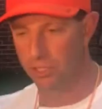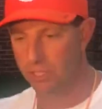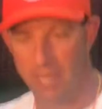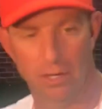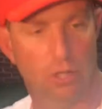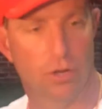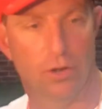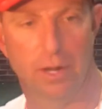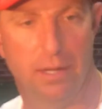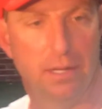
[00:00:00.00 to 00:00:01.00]
just kind of
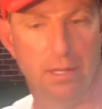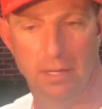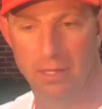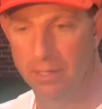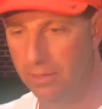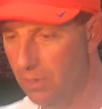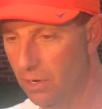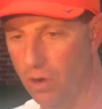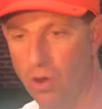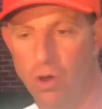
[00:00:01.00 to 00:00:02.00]
learning.
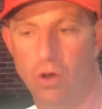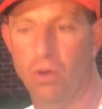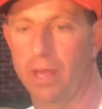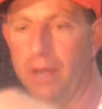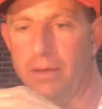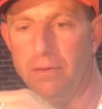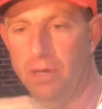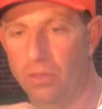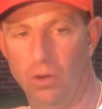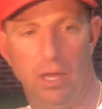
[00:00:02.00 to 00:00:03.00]
They're all at
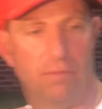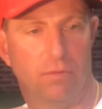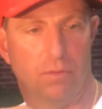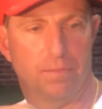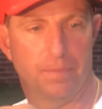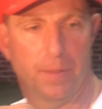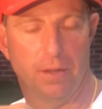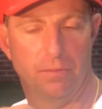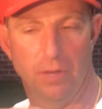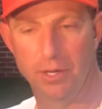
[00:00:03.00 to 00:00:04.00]
another level
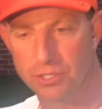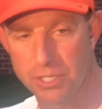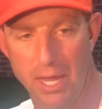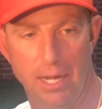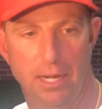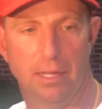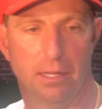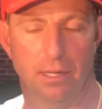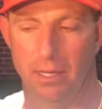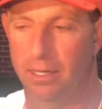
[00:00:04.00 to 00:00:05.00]
of understanding
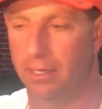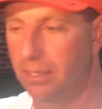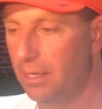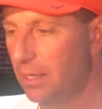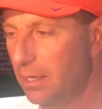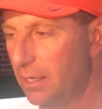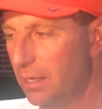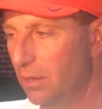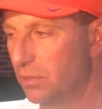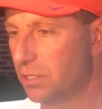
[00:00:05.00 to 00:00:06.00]

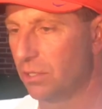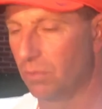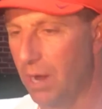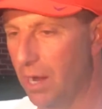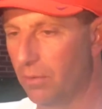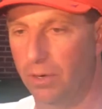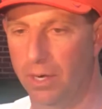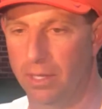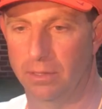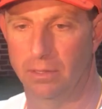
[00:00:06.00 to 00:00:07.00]
and just the route
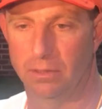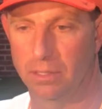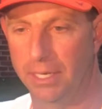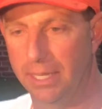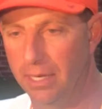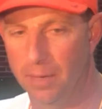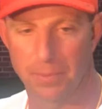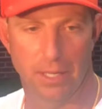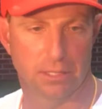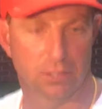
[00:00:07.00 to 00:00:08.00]
running and cleaning up
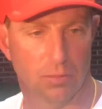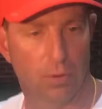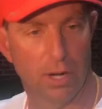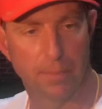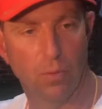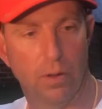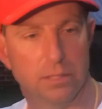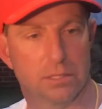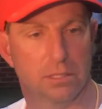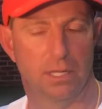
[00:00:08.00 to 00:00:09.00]
things at their break
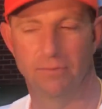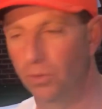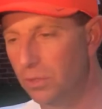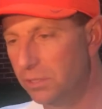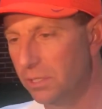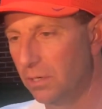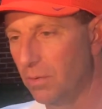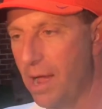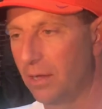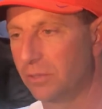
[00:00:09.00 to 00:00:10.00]
points and influencing their
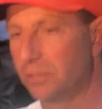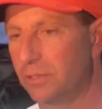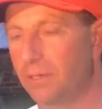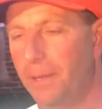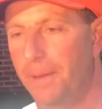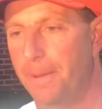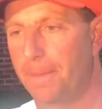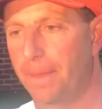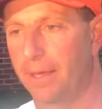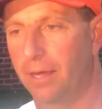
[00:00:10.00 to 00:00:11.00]
routes.
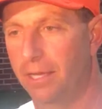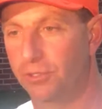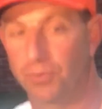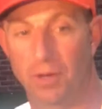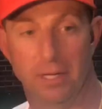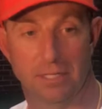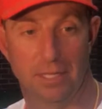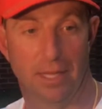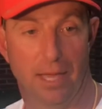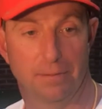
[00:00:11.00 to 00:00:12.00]
And, it's fun to
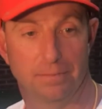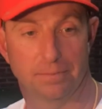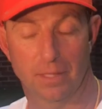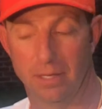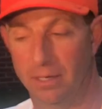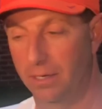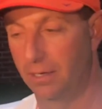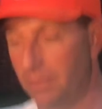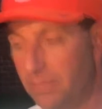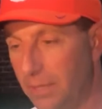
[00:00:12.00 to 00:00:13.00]
see that.
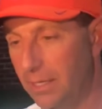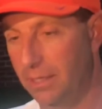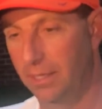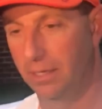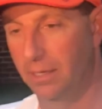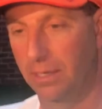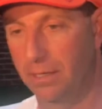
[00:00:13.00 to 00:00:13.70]
And then